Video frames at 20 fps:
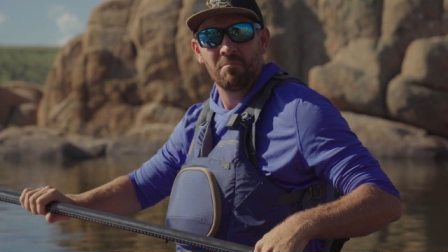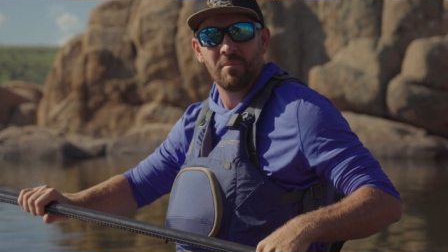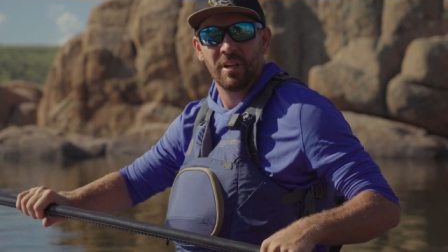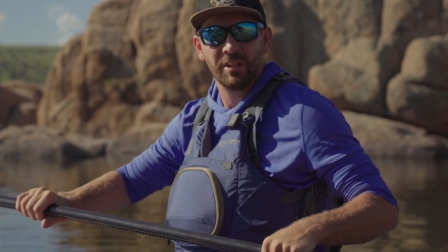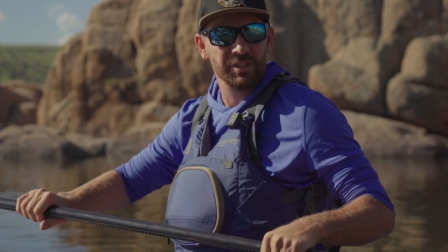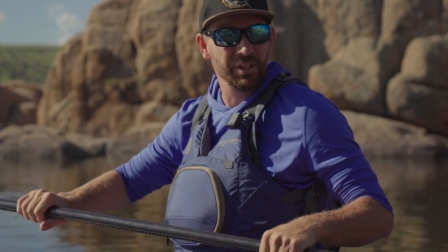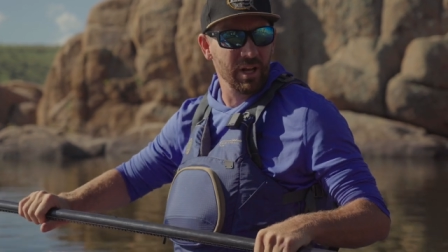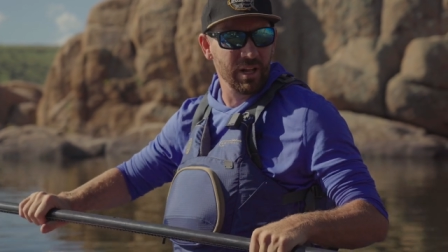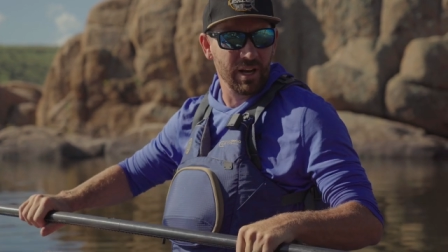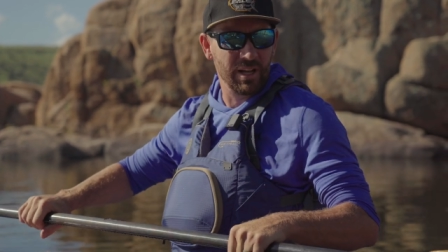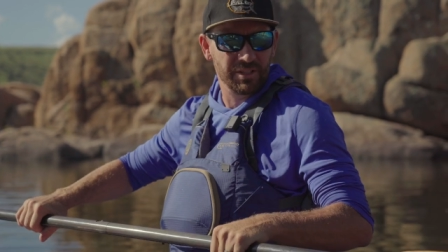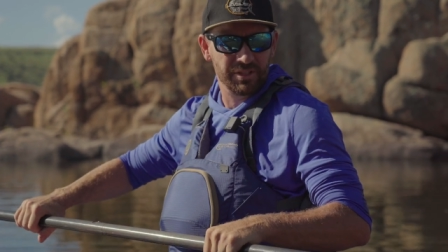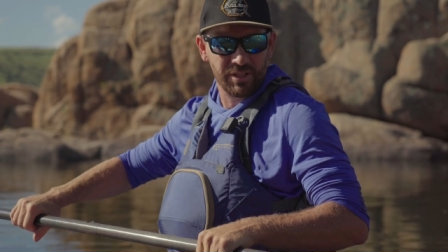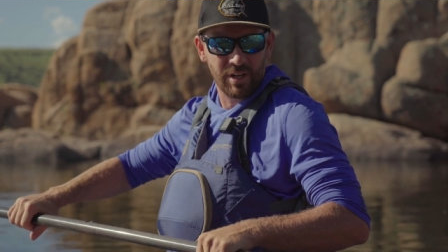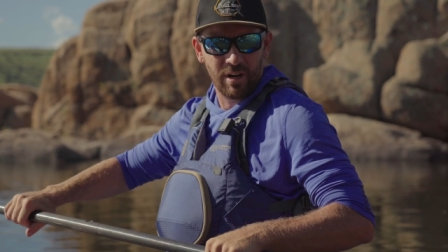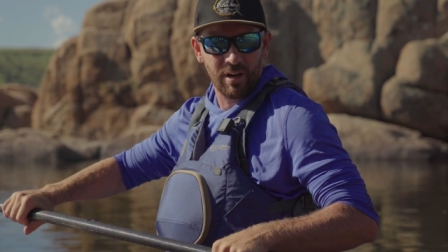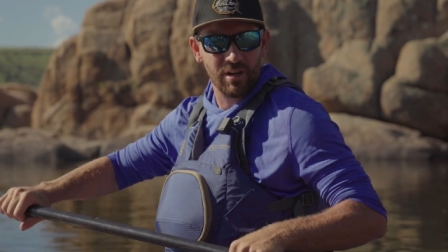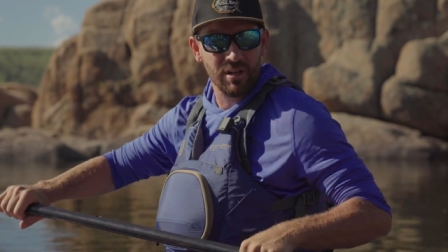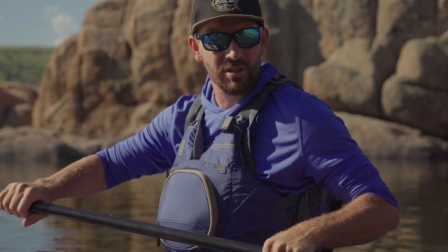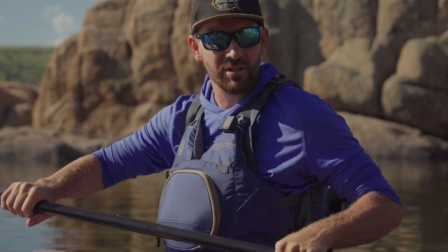It's not
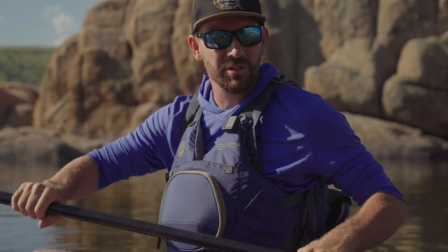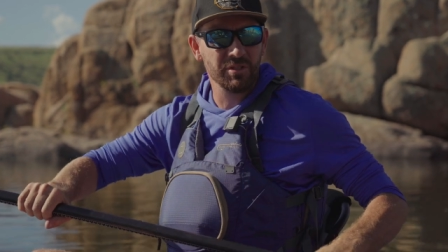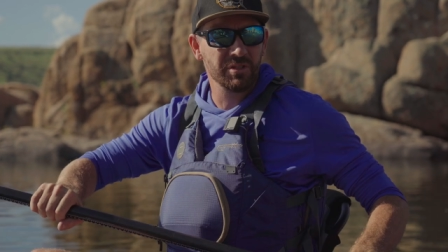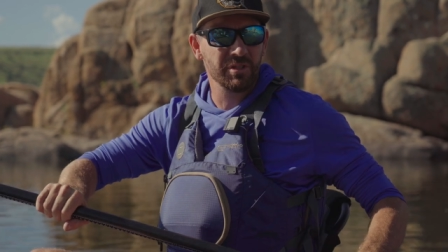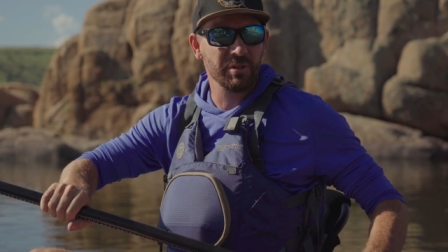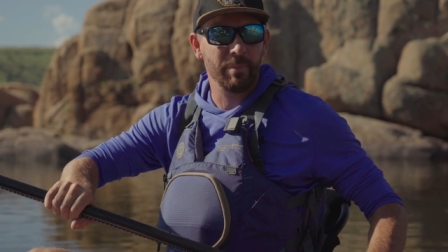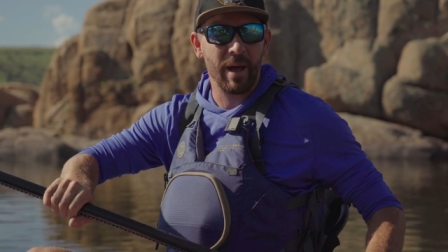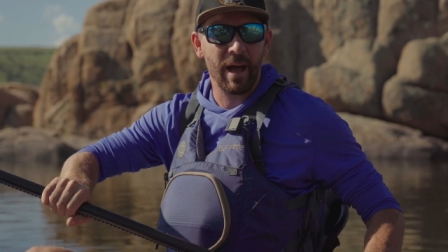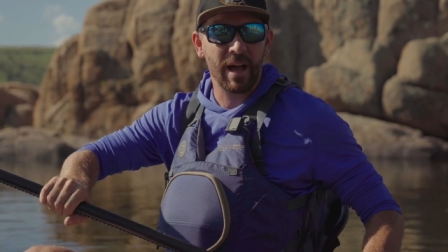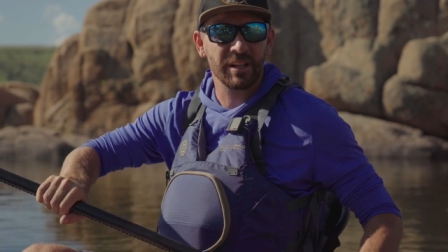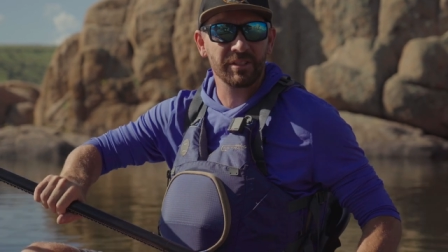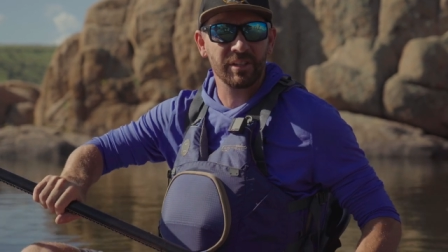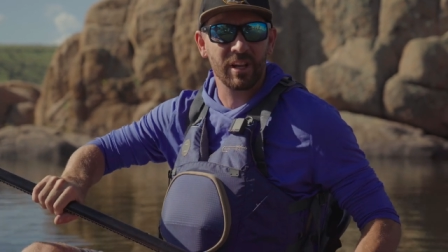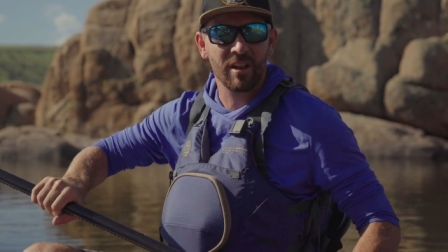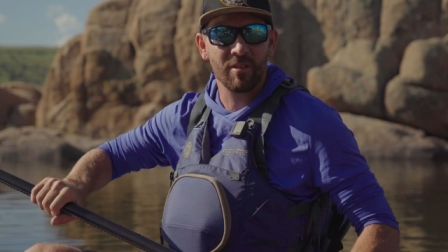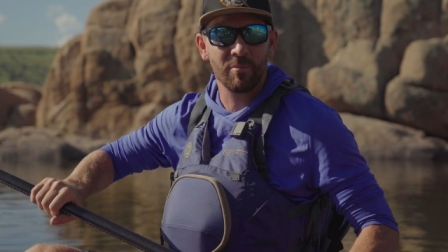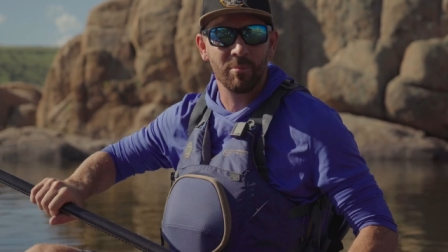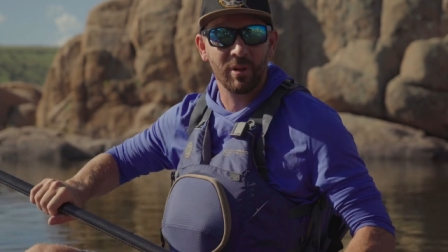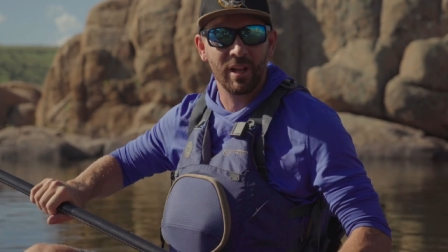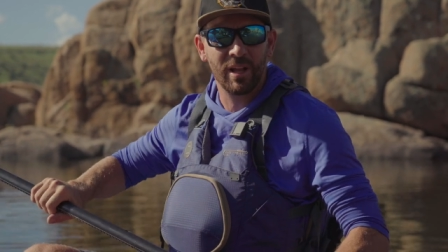necessary. You just use the back side
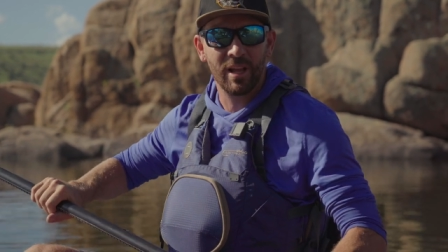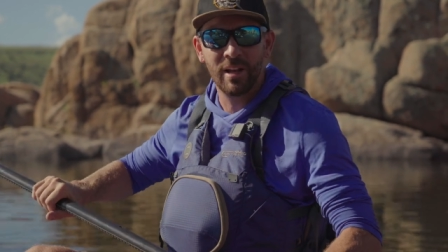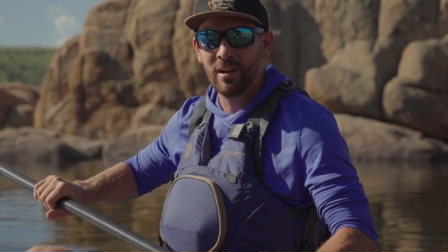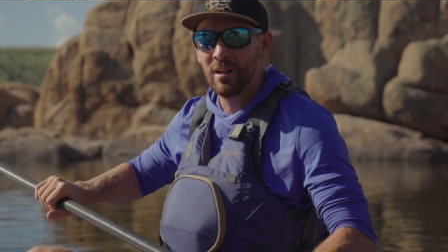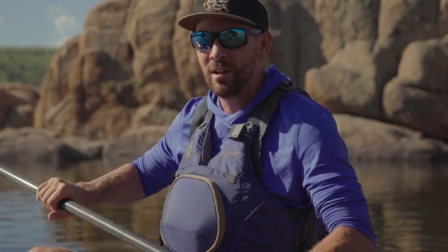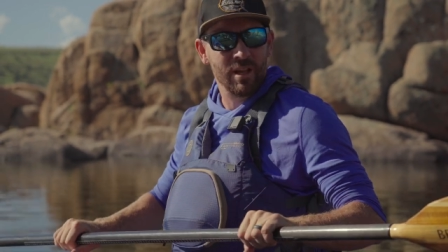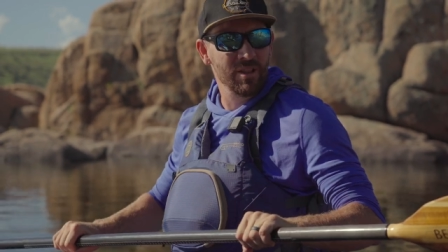of the blade.